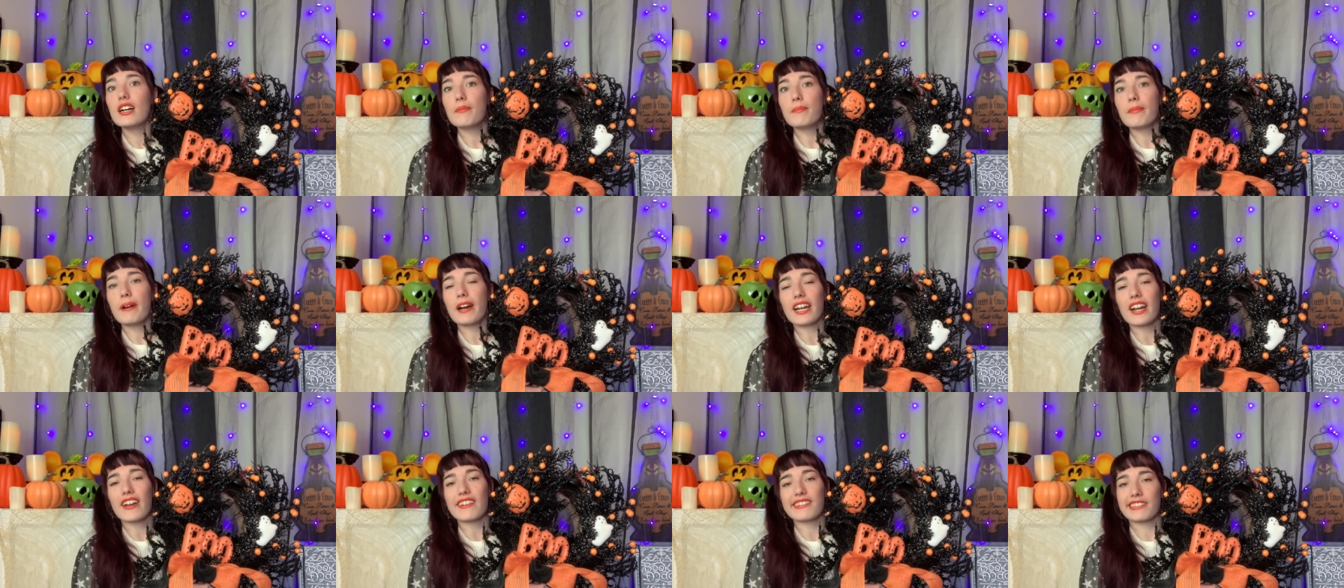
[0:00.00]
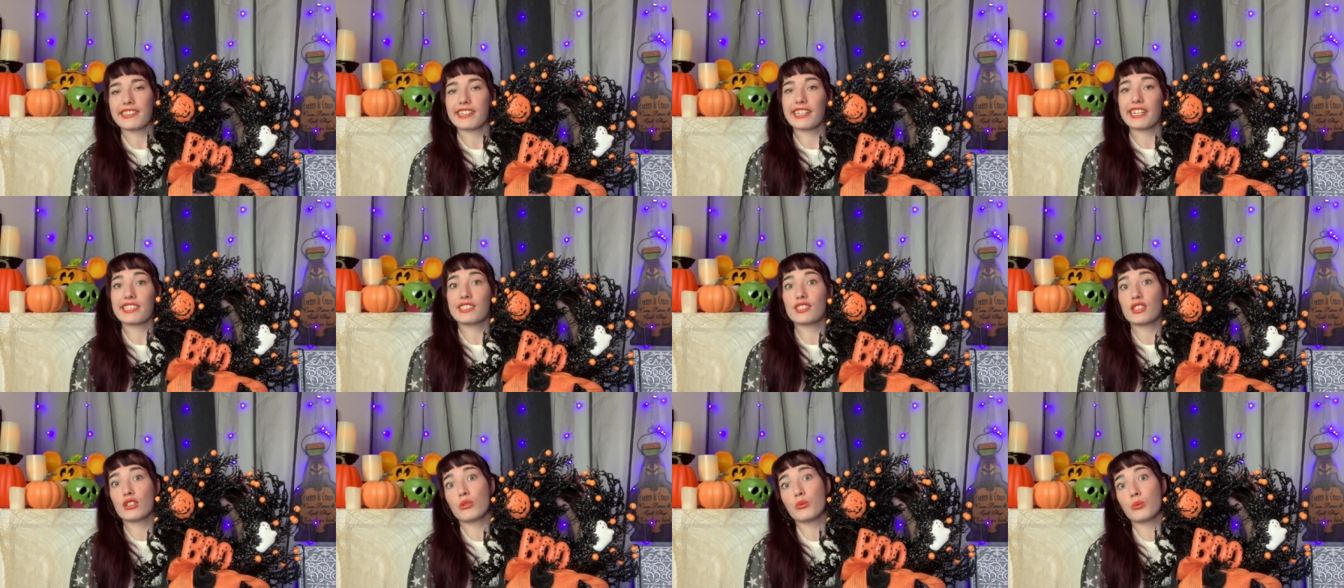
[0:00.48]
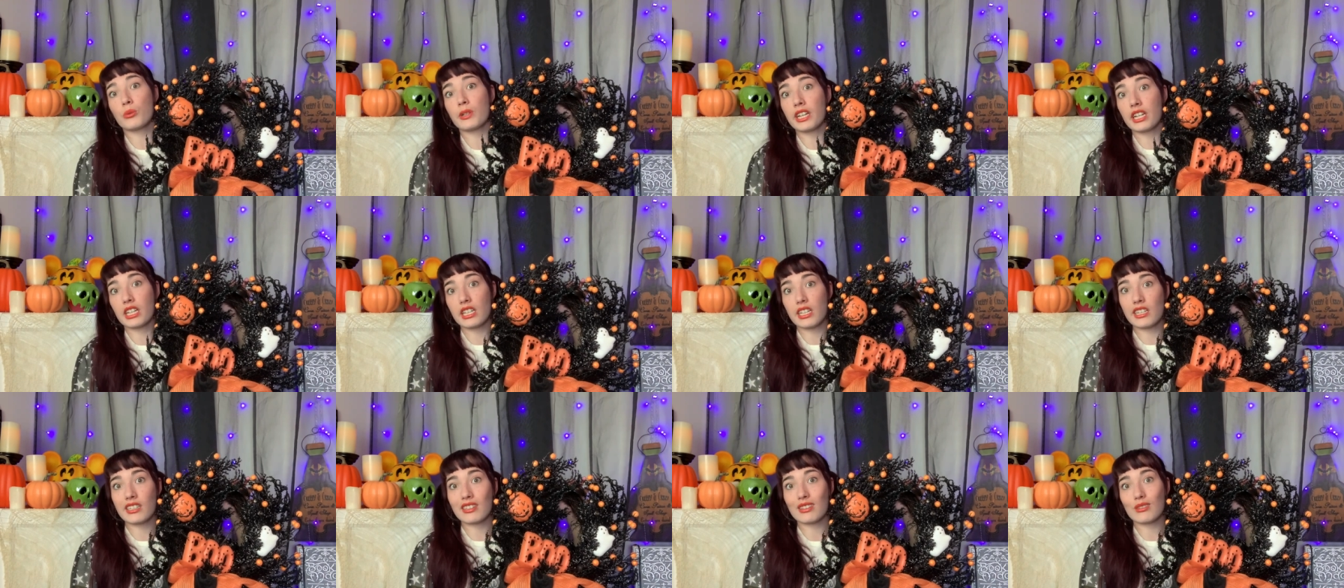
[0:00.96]
But I was like, it's a
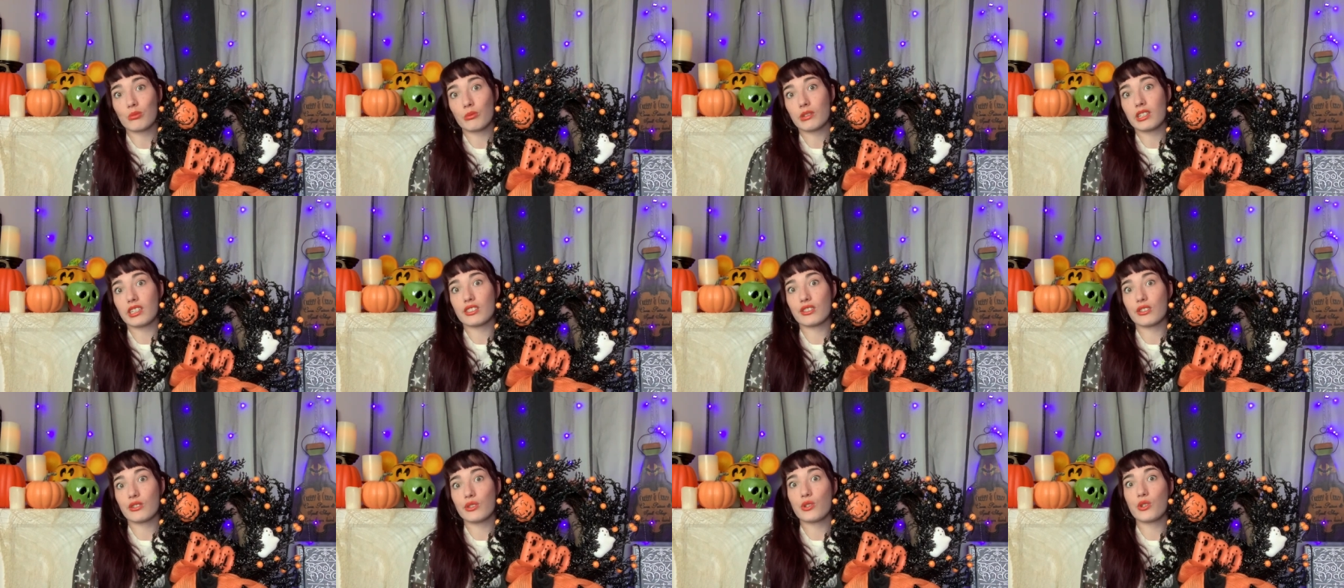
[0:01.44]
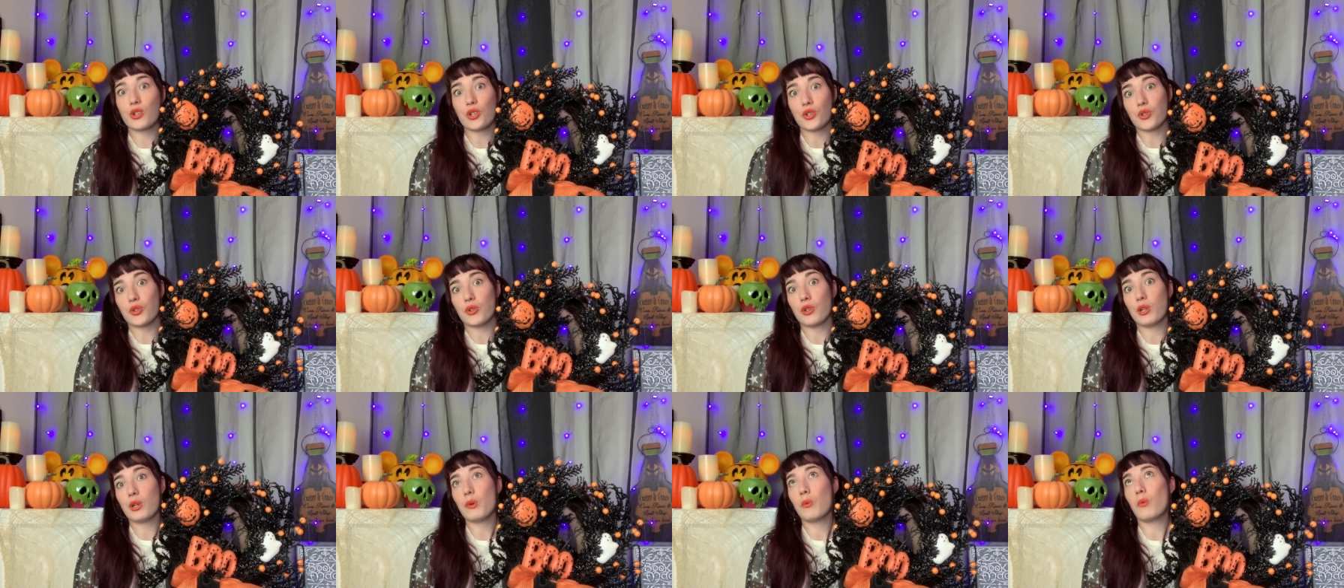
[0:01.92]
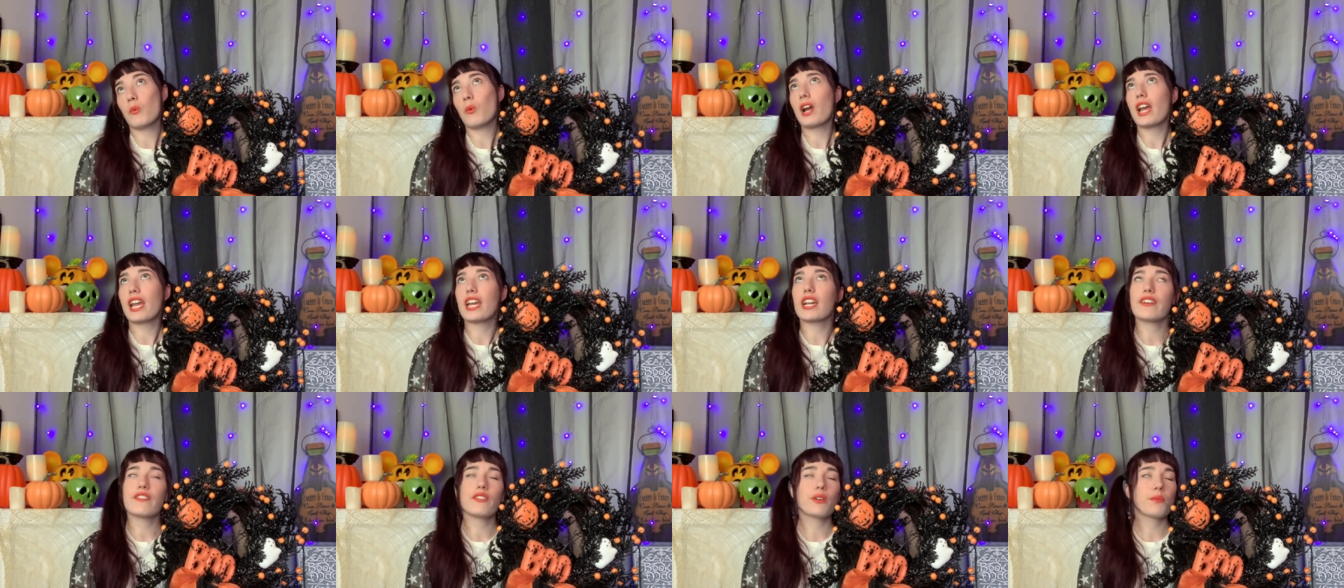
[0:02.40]
wreath. Wreaths are usually
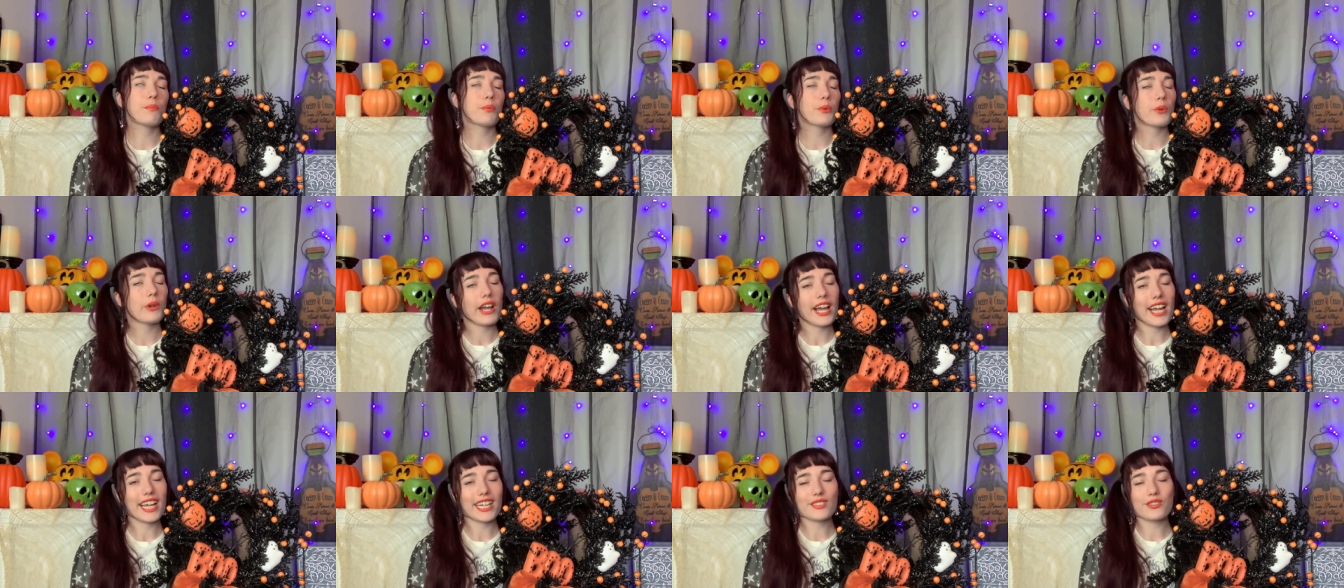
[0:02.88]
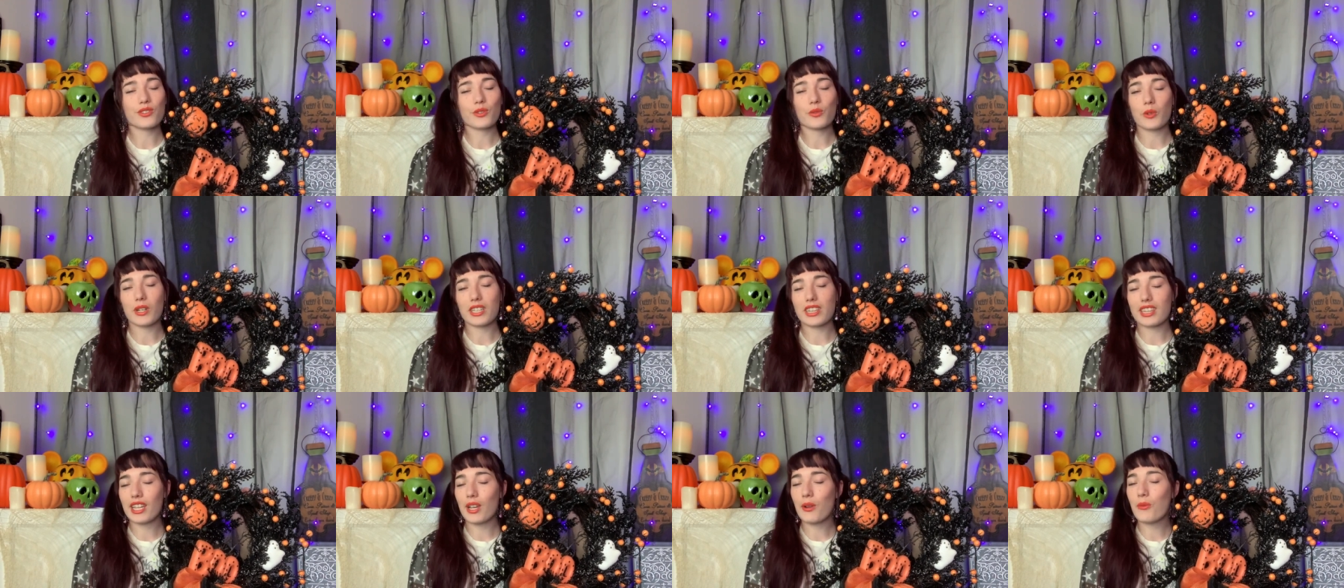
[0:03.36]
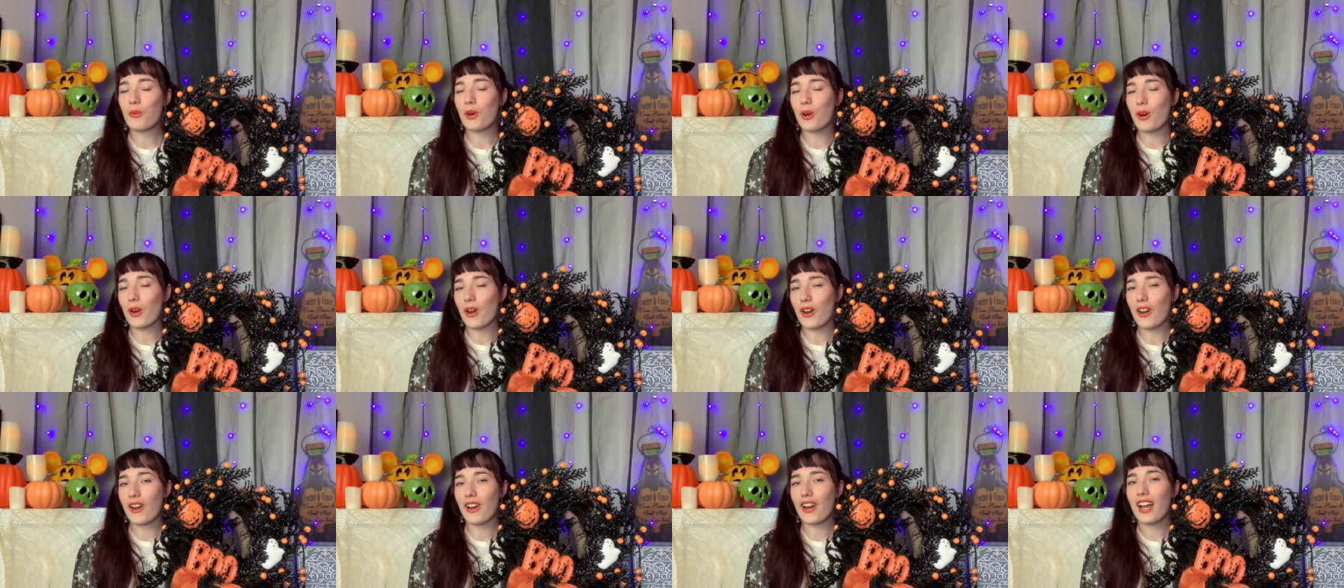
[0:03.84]
way overpriced for what they
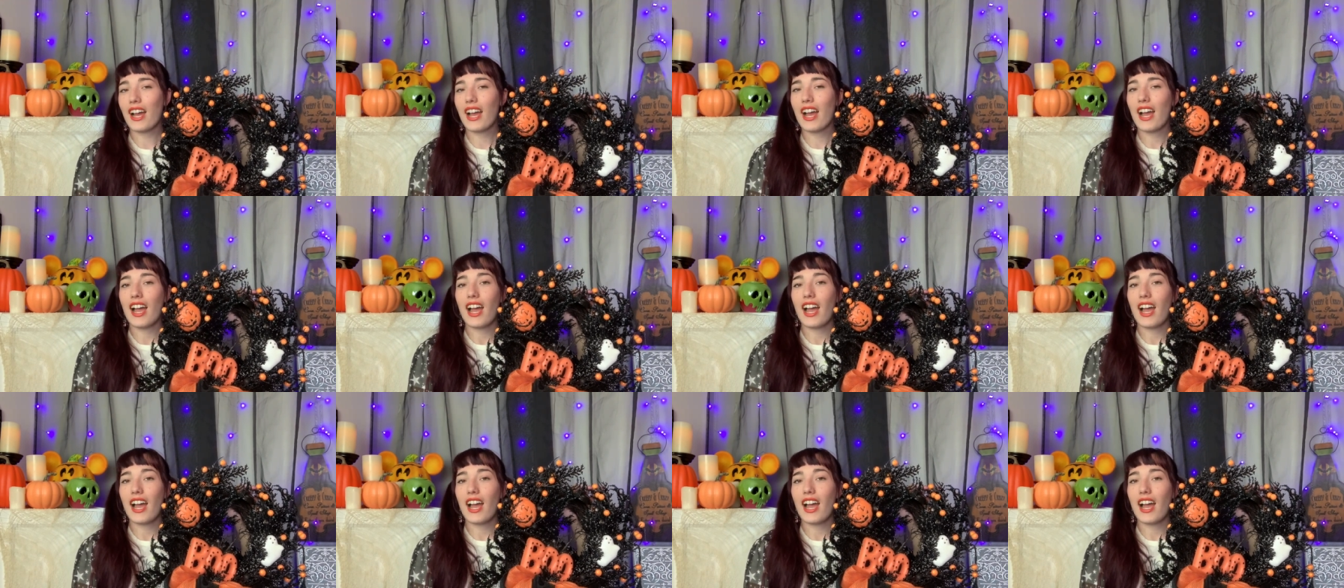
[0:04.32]
were.